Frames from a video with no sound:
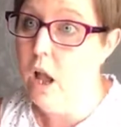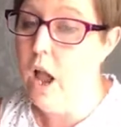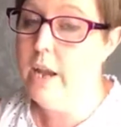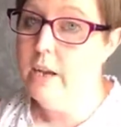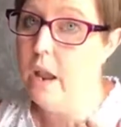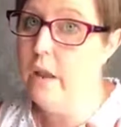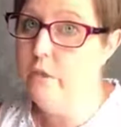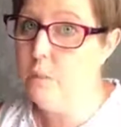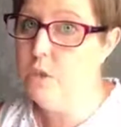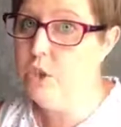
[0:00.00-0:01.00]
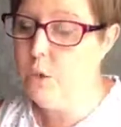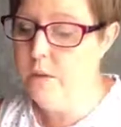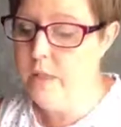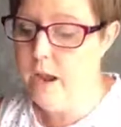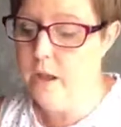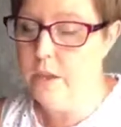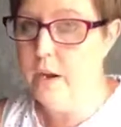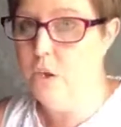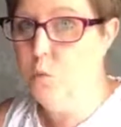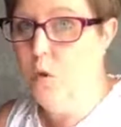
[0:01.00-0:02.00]
and if I was doing that
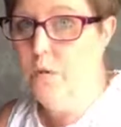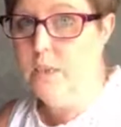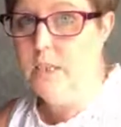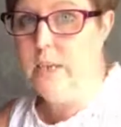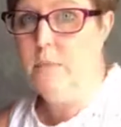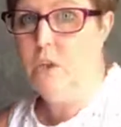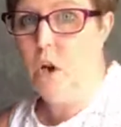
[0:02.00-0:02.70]
then I'd want the seams